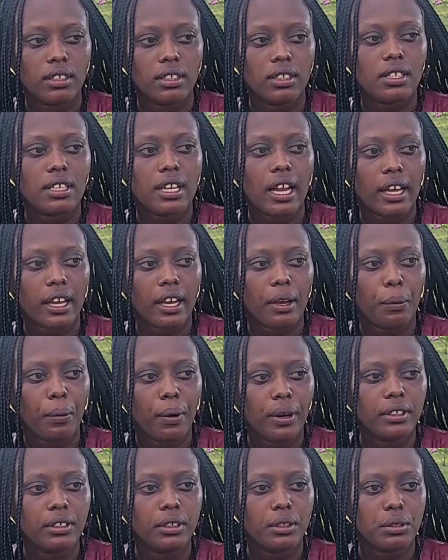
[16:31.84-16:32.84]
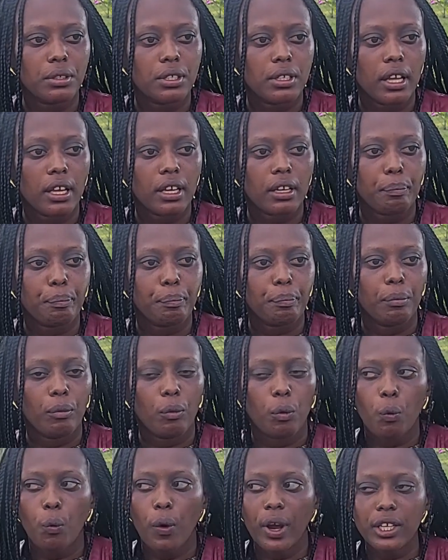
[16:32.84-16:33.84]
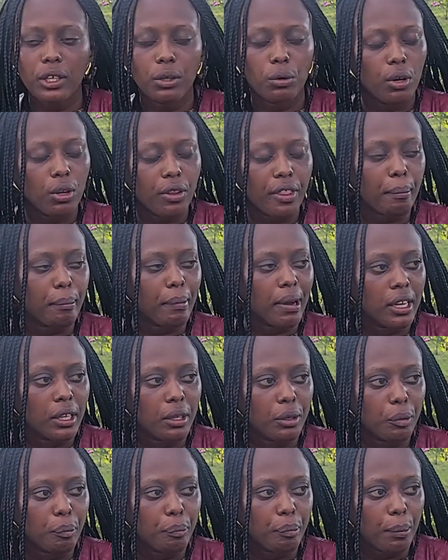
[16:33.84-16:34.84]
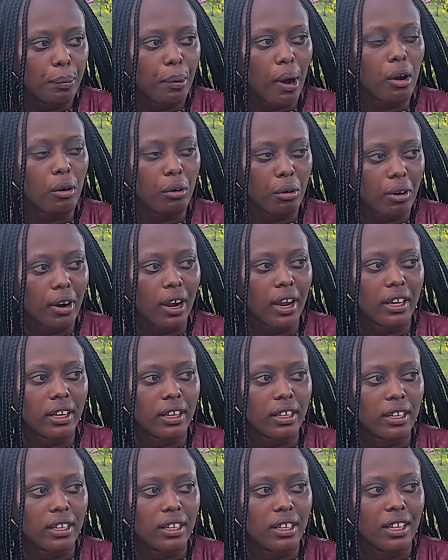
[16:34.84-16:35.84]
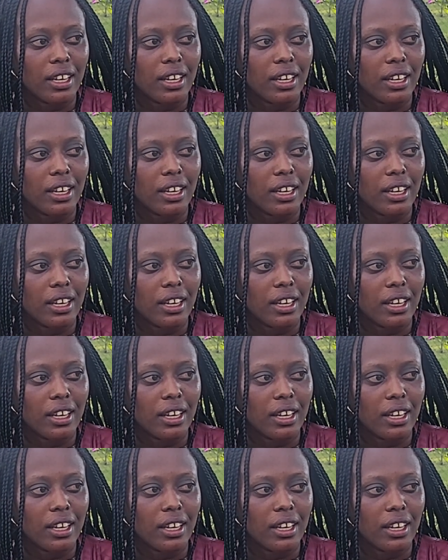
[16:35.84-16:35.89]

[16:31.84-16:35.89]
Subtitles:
It's like when you see, like, when you got the Bali, people are crying.